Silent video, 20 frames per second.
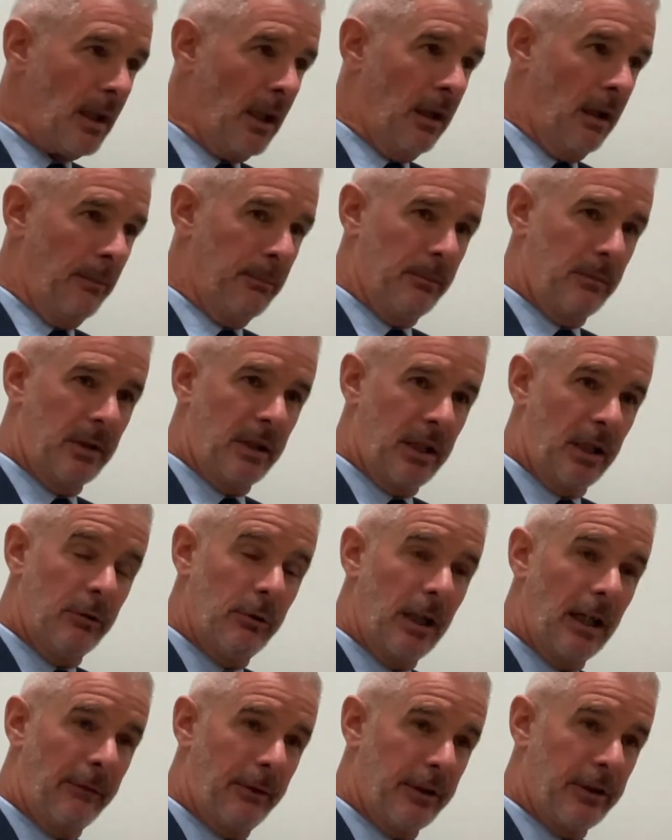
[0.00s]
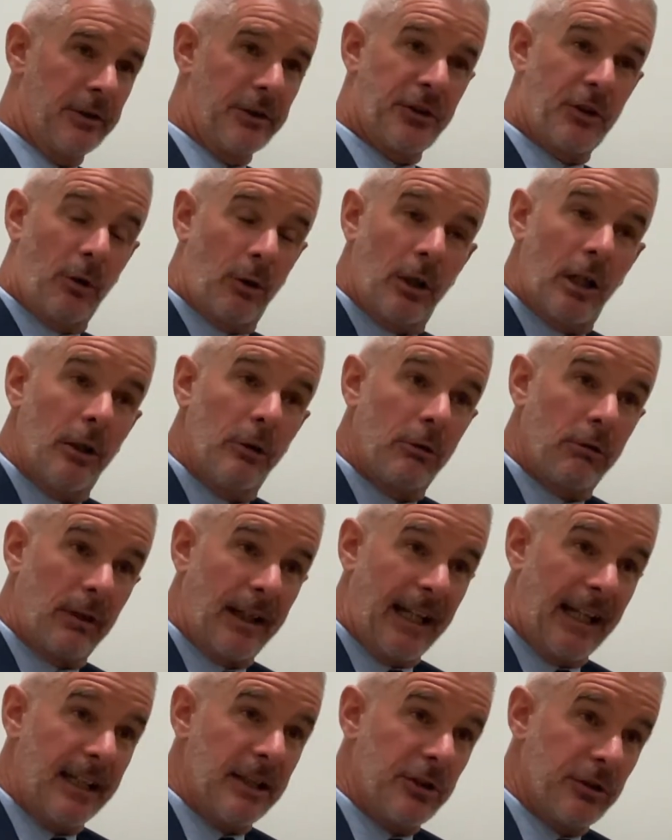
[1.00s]
co-governance or
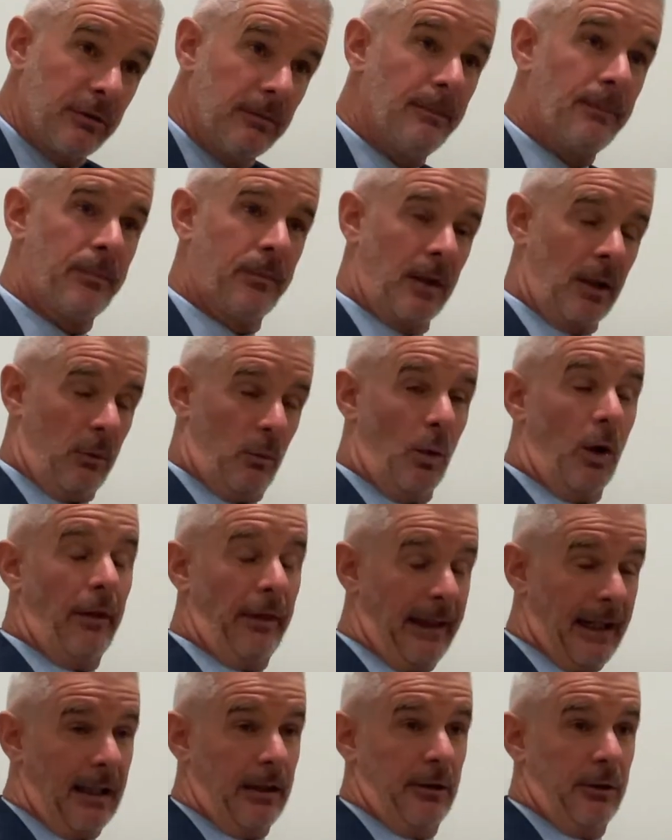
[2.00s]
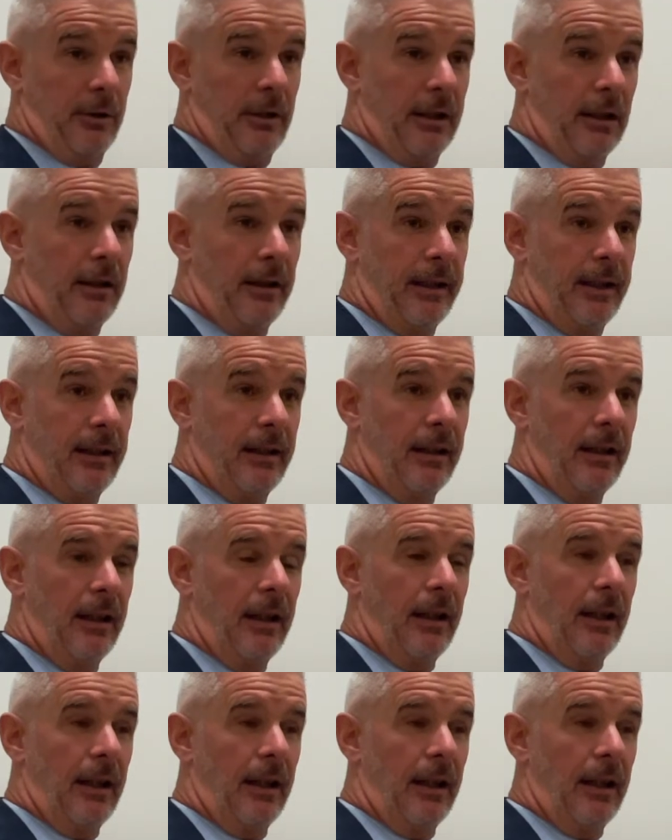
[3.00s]
co-creation, what that looked like,